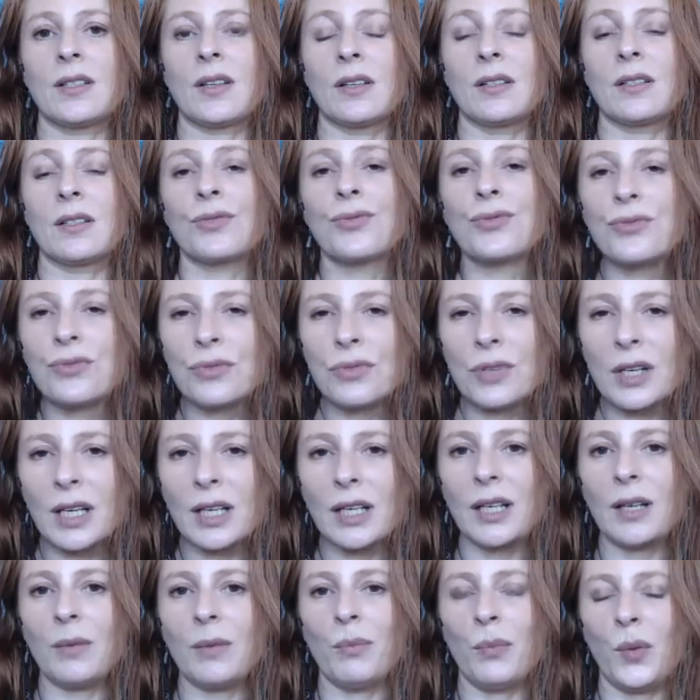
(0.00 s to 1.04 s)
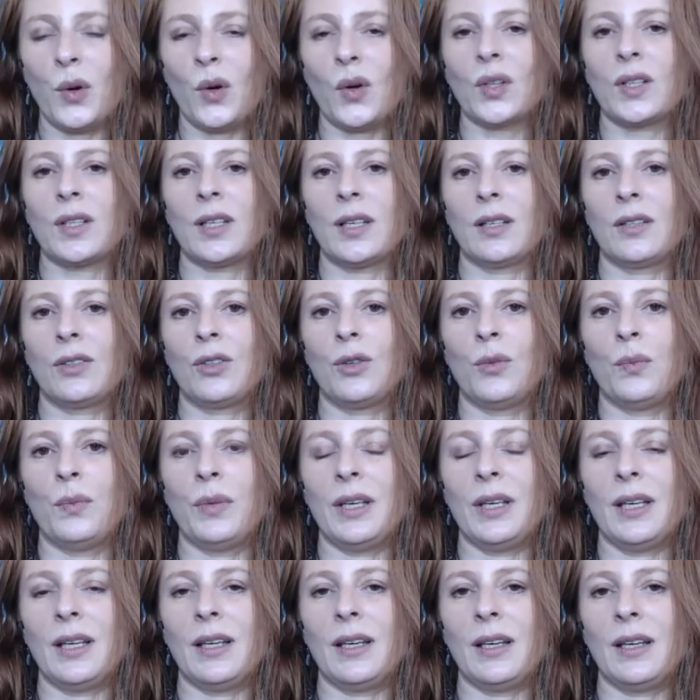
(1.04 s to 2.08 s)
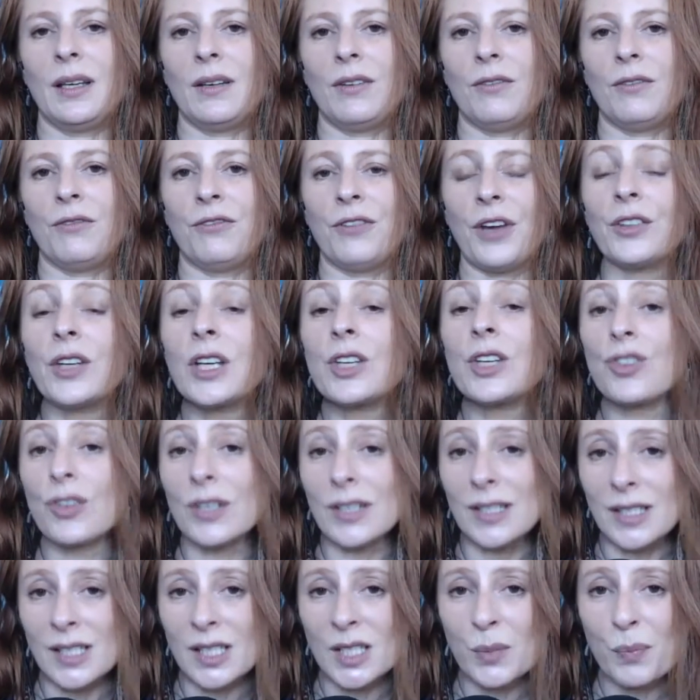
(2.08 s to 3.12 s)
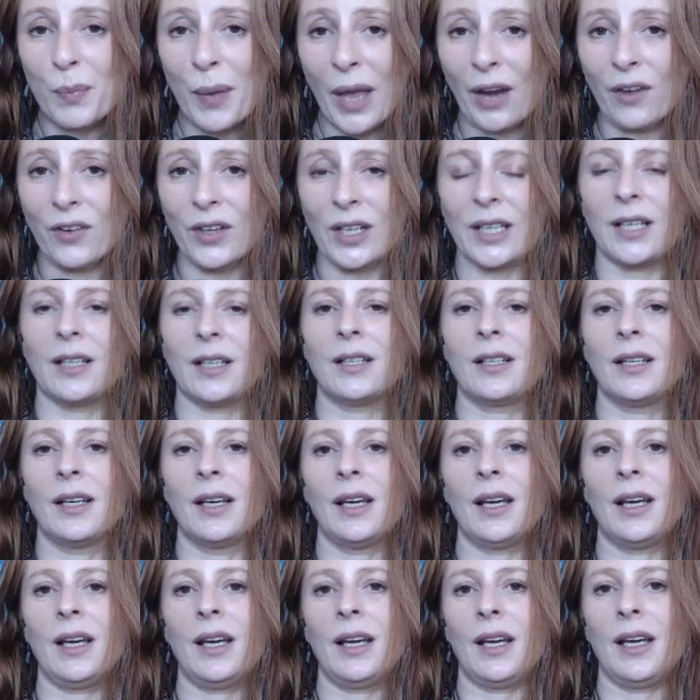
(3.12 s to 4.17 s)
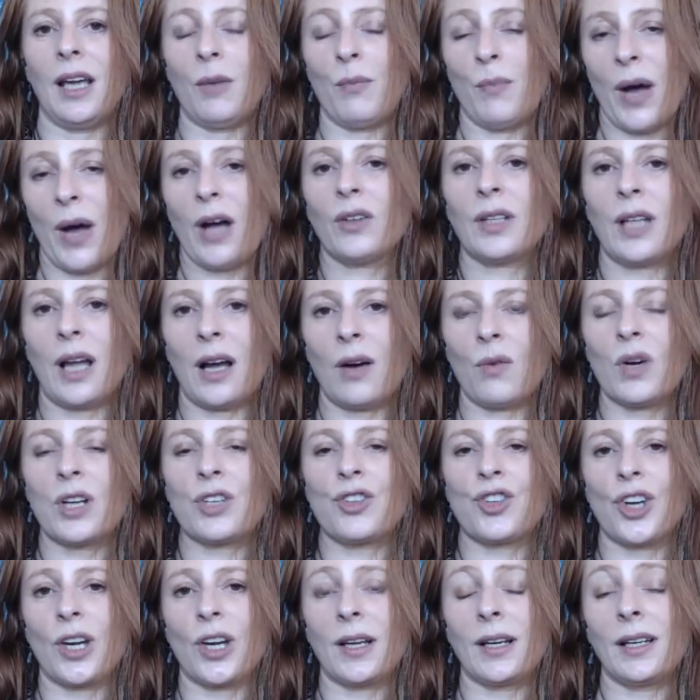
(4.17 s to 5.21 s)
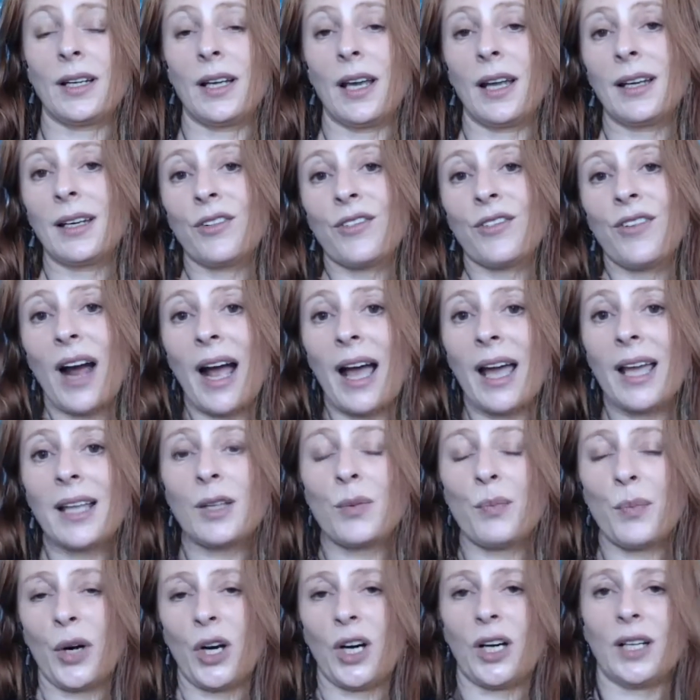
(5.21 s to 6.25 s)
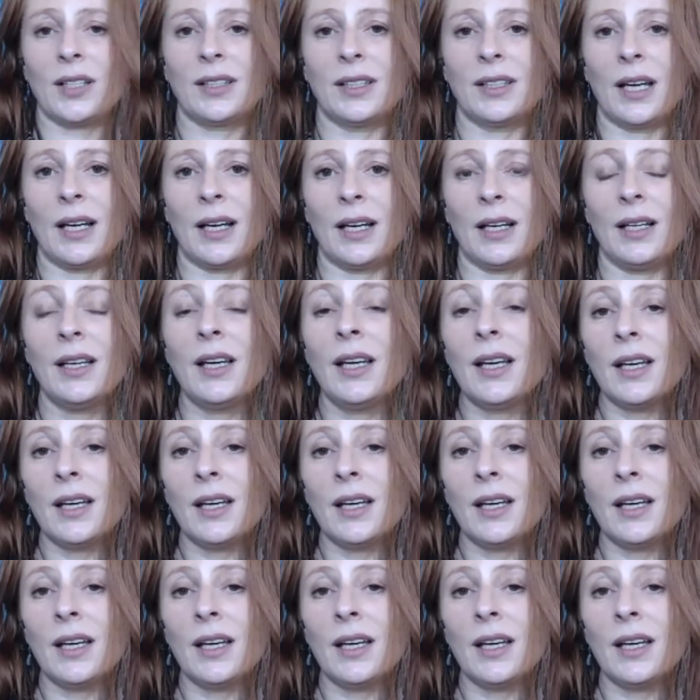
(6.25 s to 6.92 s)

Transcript: it's really important to be very transparent about our journey, and the right partner